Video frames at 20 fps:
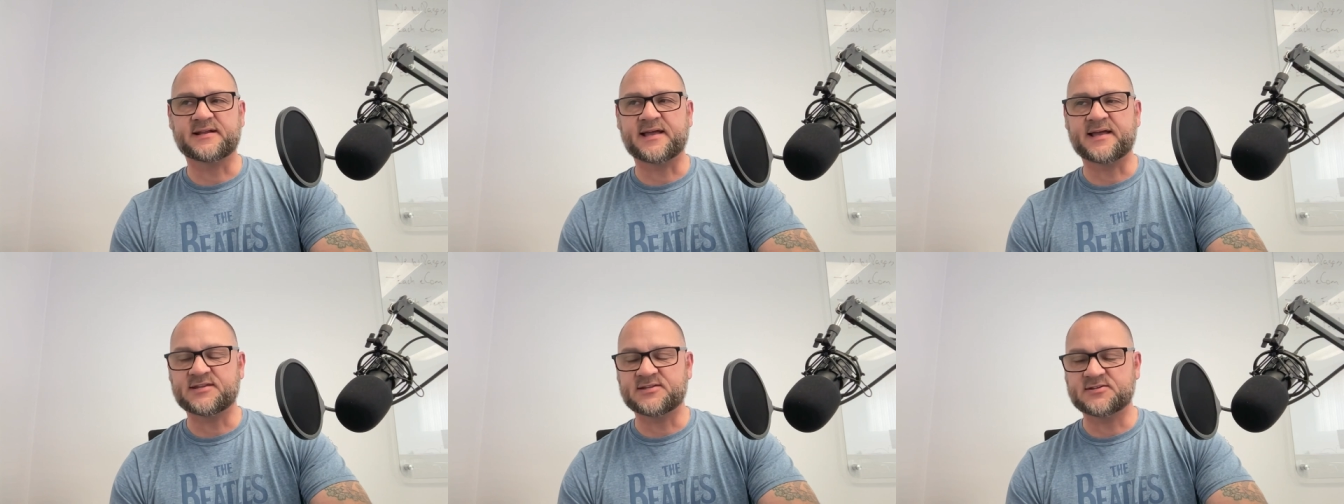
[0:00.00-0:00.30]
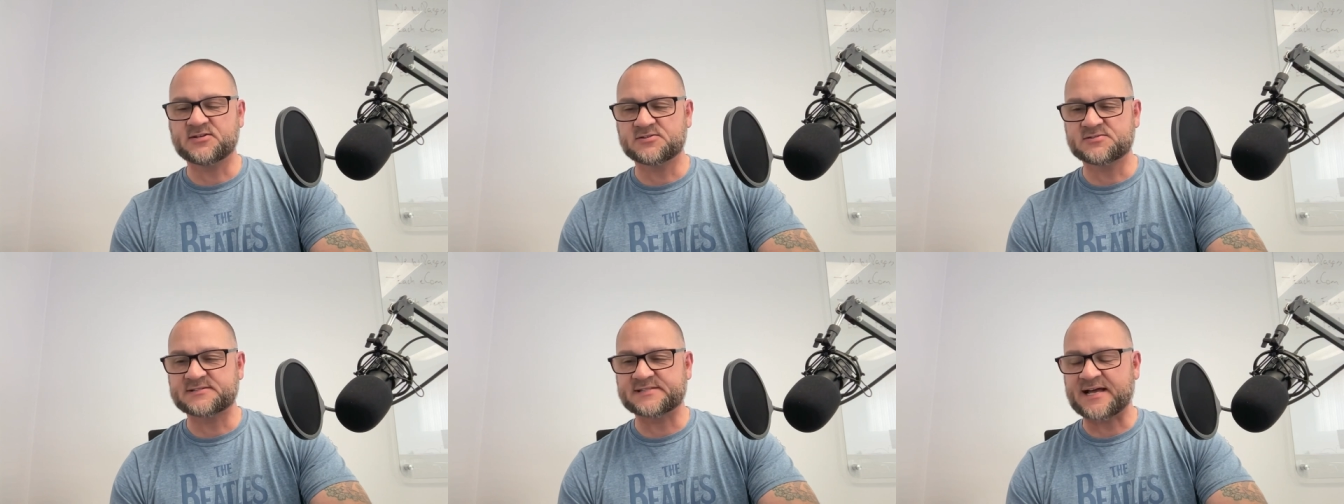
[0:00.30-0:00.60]

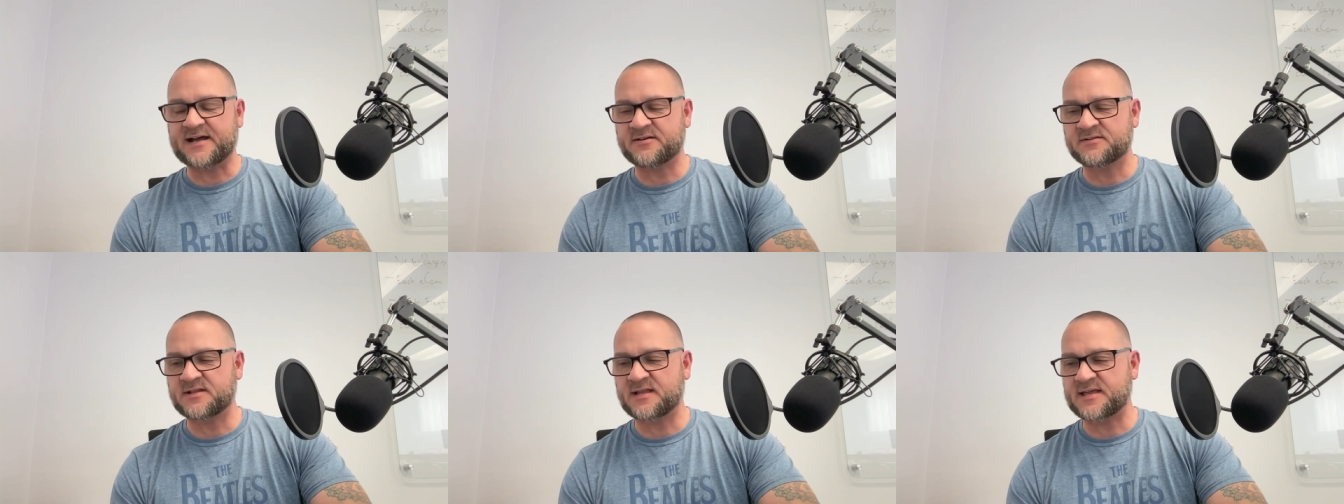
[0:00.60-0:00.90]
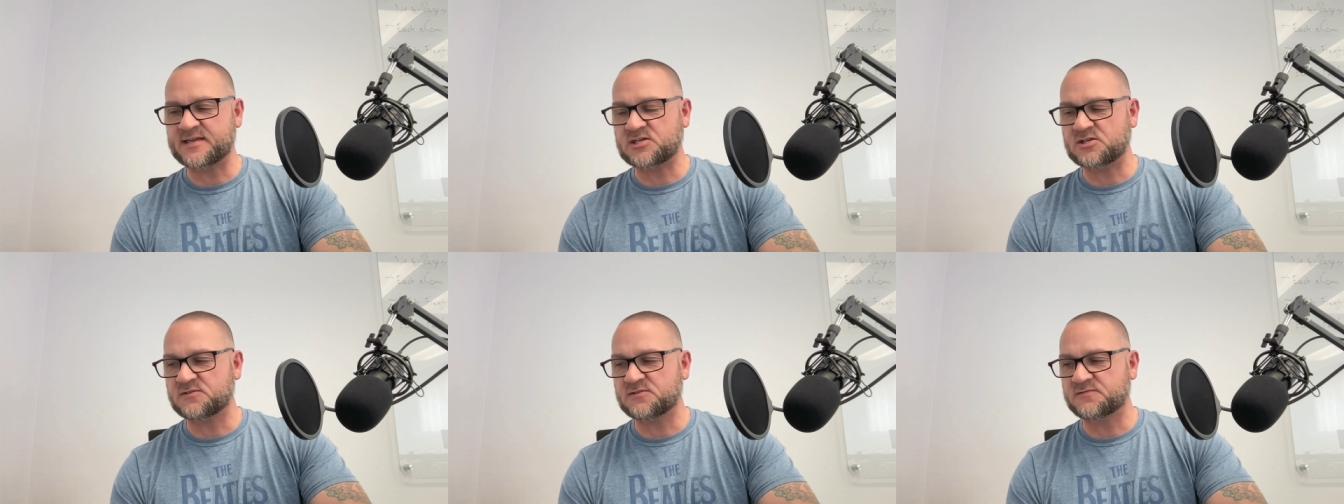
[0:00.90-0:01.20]
And you sound
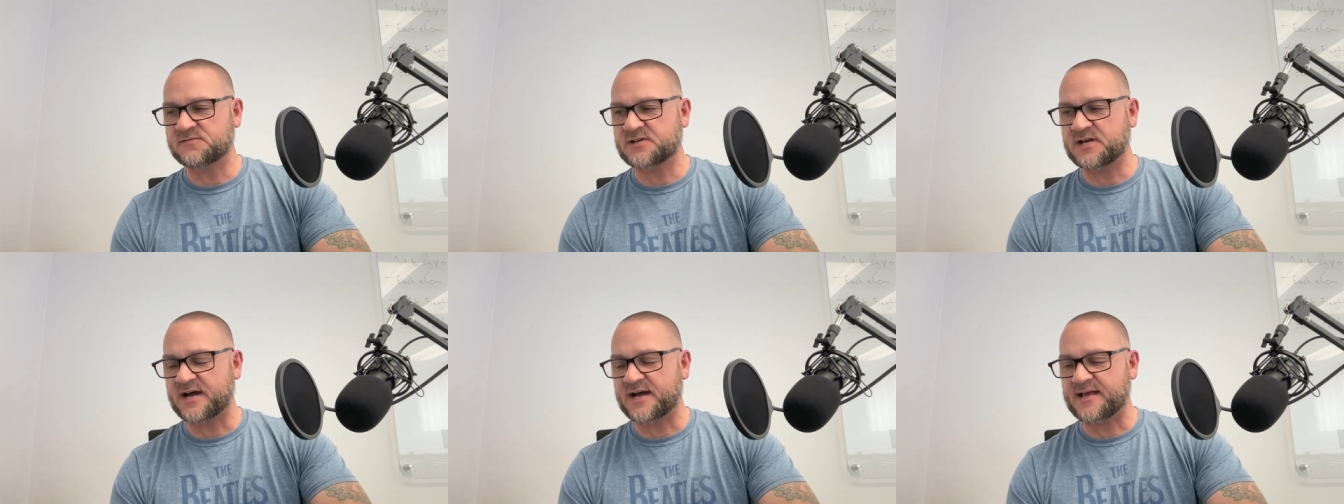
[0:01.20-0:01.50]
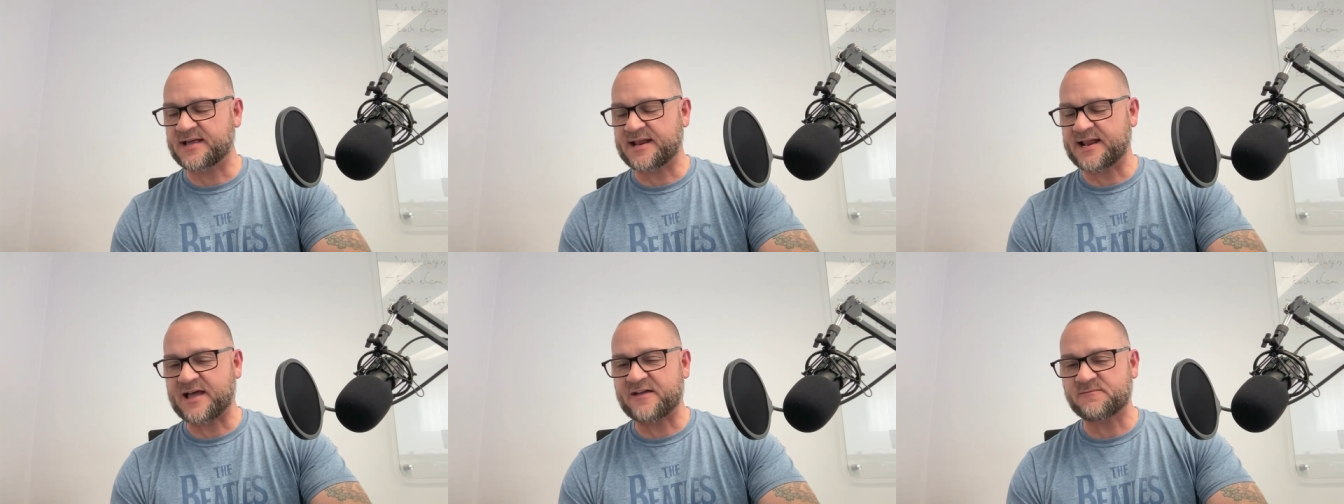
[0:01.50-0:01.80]
like you've
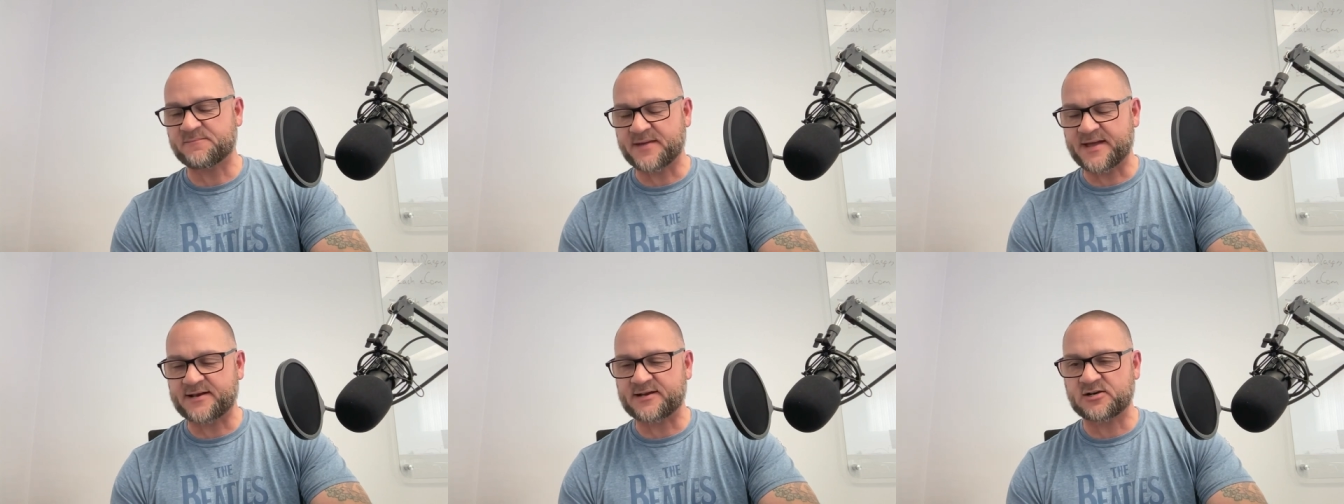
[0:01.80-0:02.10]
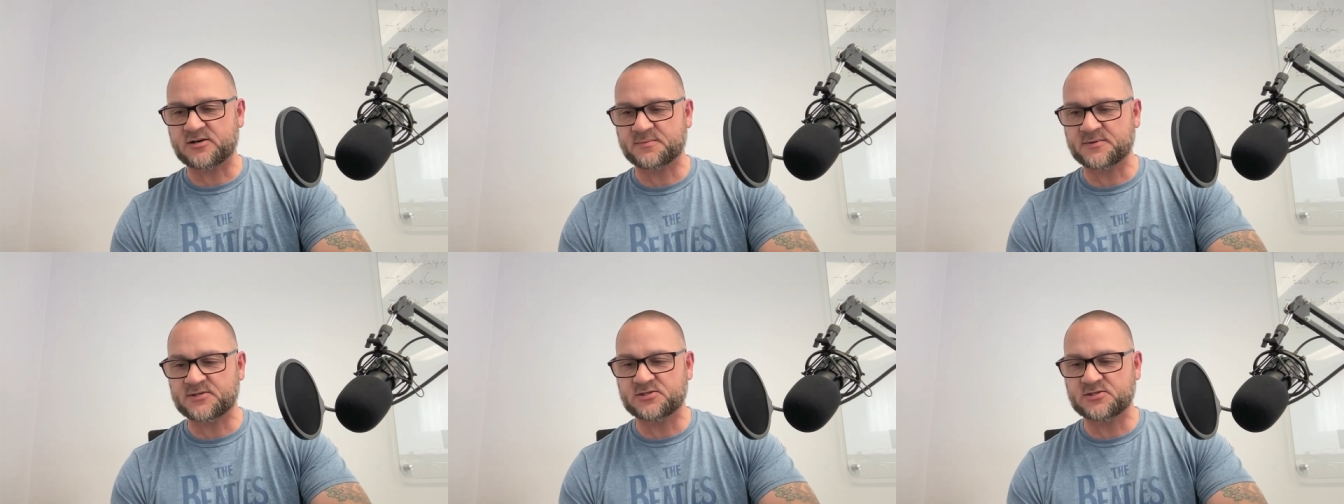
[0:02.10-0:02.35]
got, and I've met her,